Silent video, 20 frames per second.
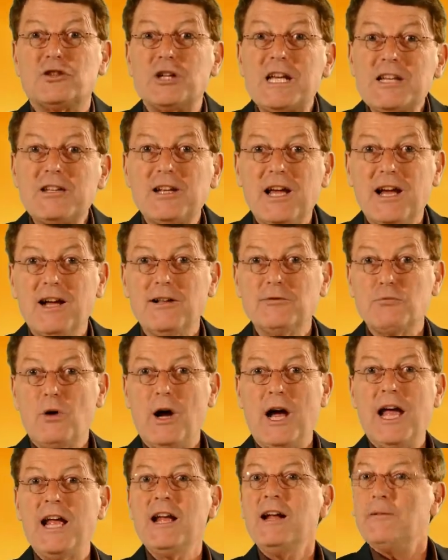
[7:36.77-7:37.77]
detailed
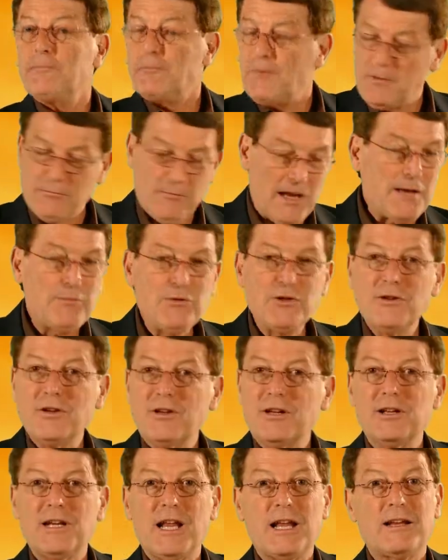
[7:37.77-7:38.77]
way, then maybe
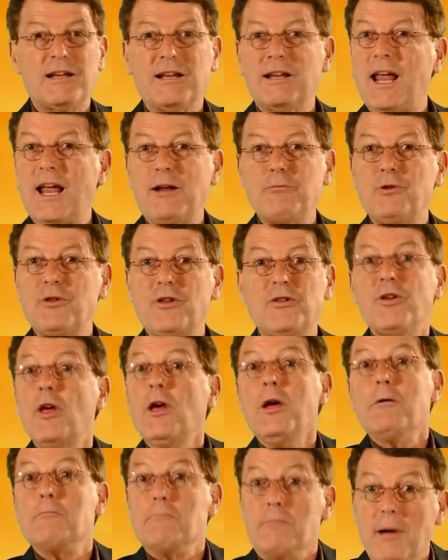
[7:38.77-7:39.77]
you can connect with us.